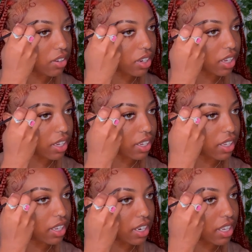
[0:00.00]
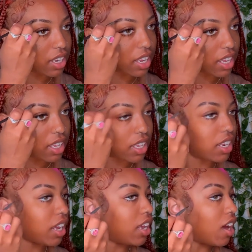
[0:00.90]
Okay.
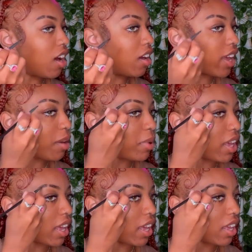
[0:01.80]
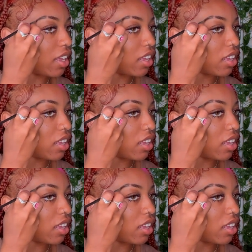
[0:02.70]
It ain't all that bad.